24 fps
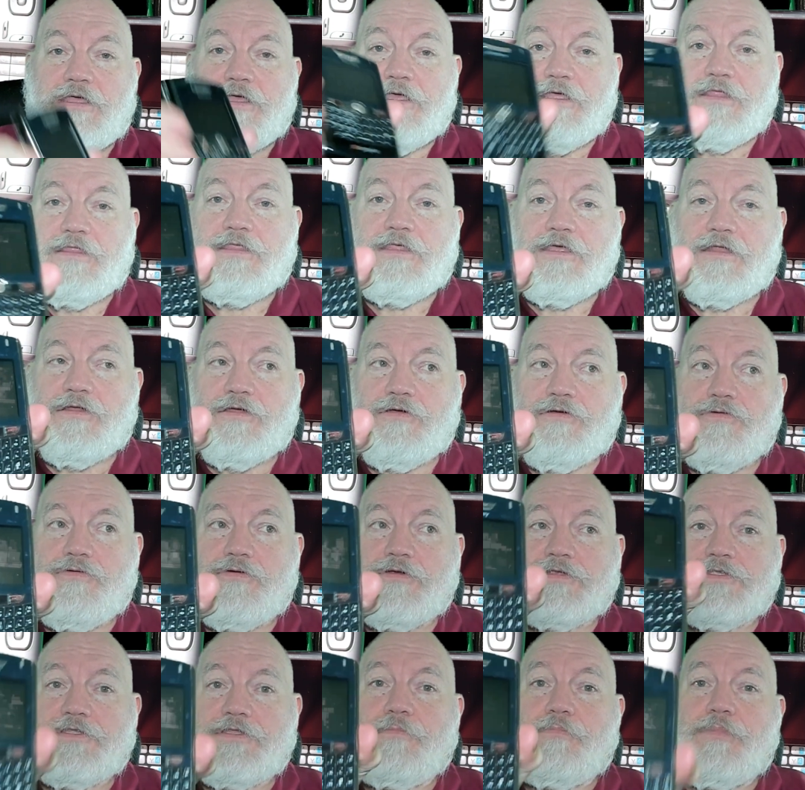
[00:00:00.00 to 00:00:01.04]
And then, of
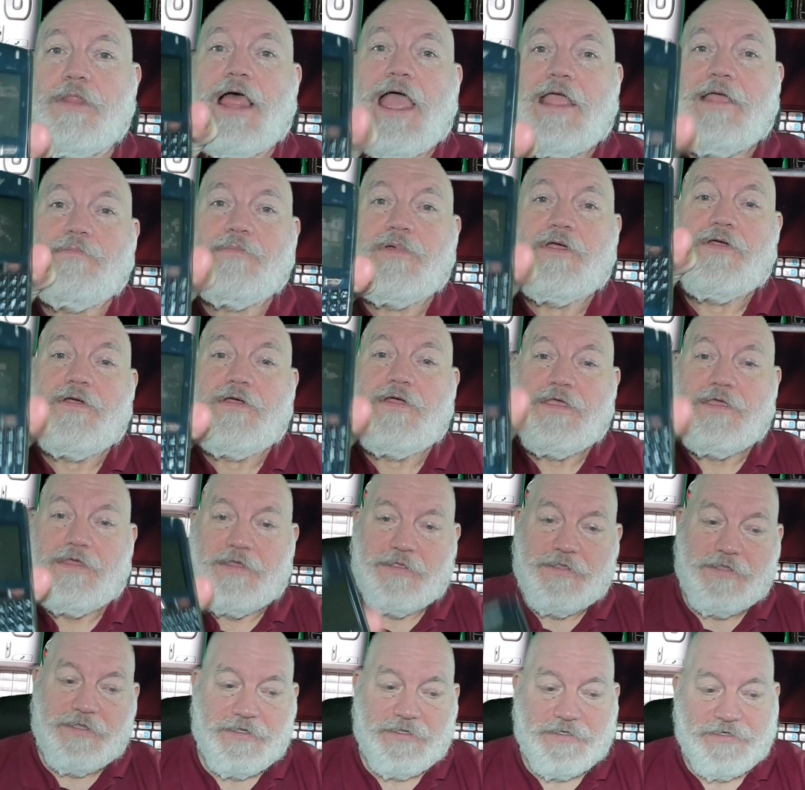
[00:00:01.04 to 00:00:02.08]
course, the Blackberry.
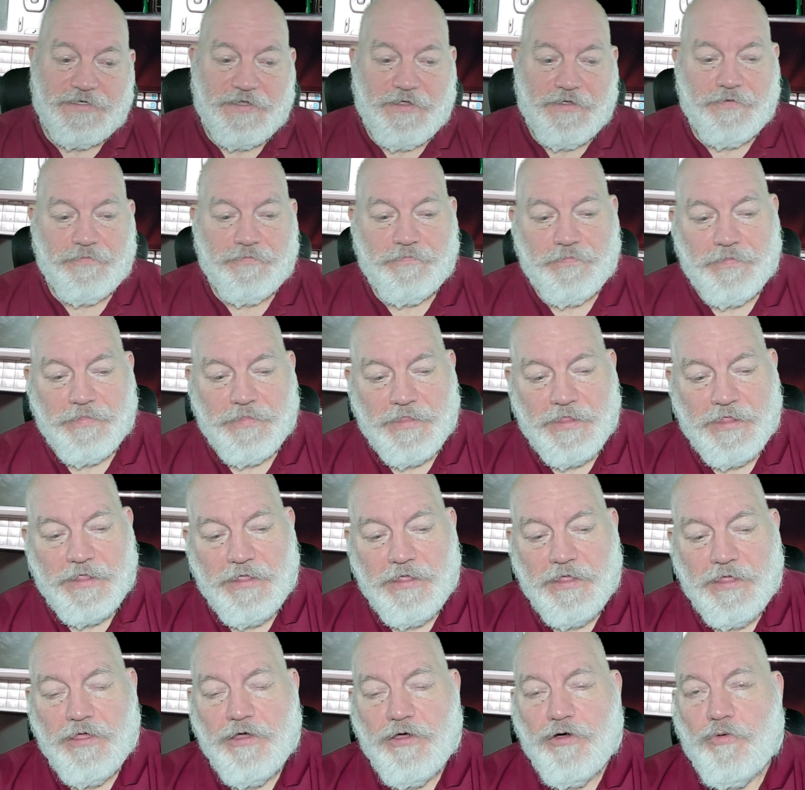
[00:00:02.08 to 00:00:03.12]
So
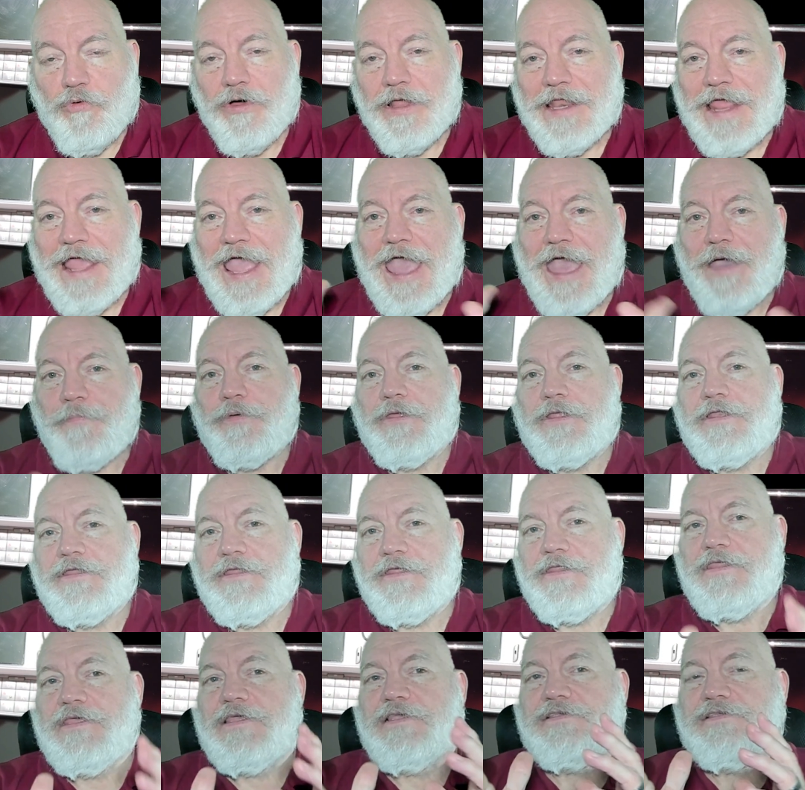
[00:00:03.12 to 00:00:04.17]
what happened
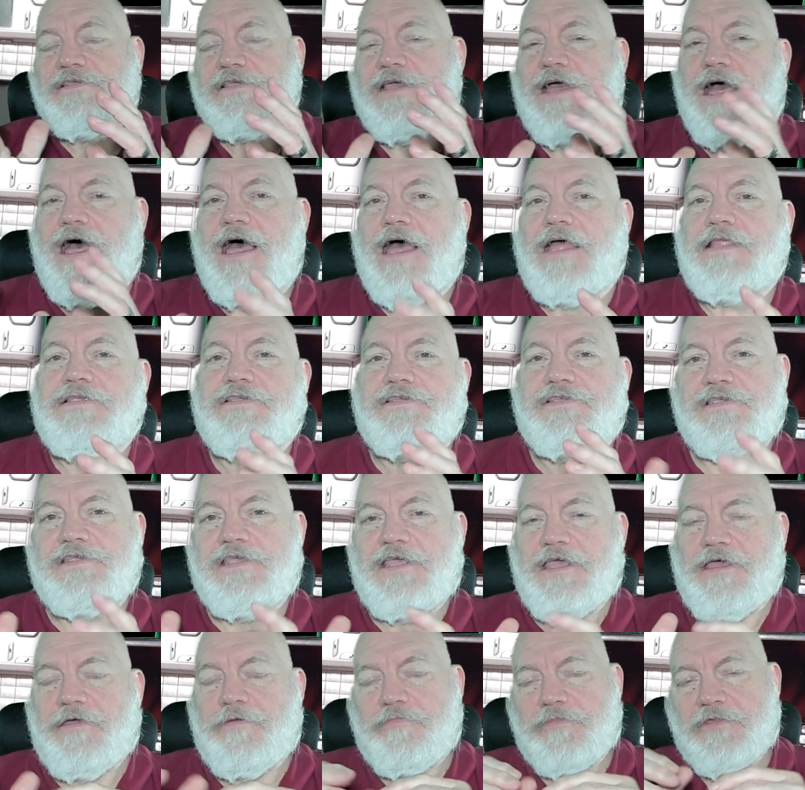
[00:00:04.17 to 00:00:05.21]
to this
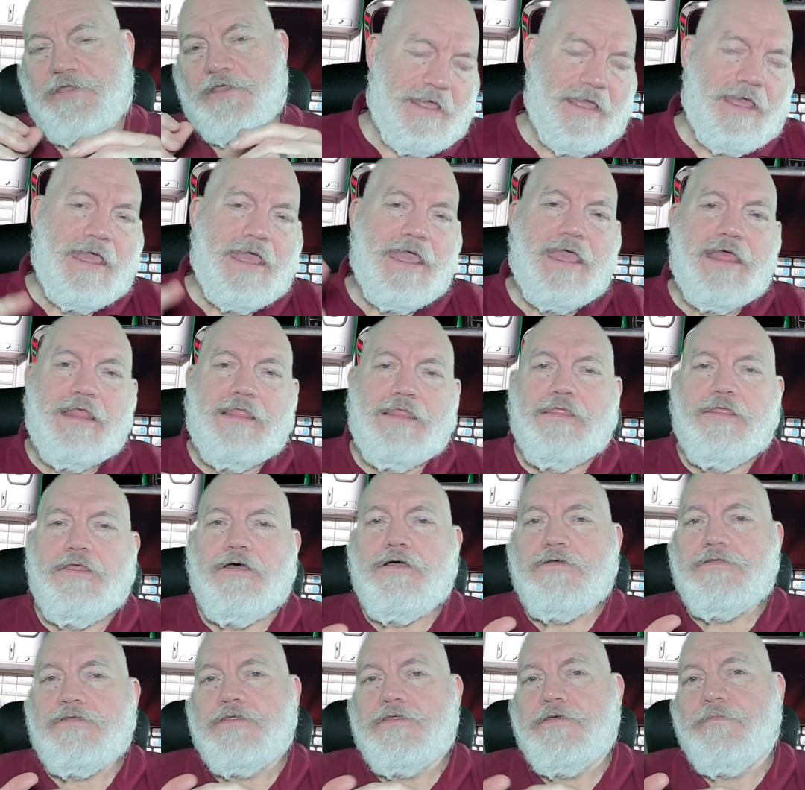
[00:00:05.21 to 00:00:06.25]
concept? It
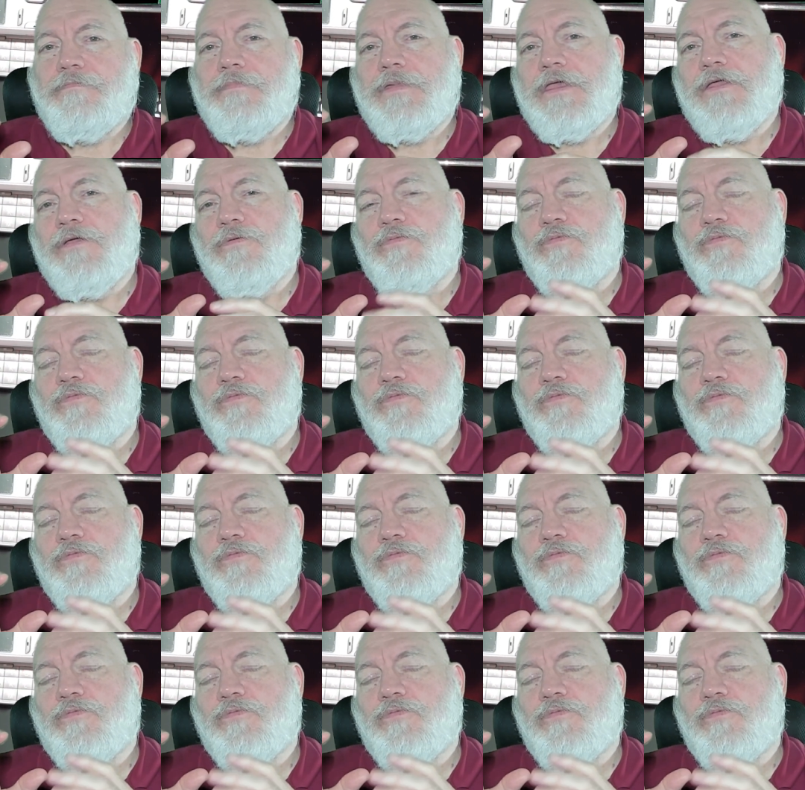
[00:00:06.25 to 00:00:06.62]
looked to be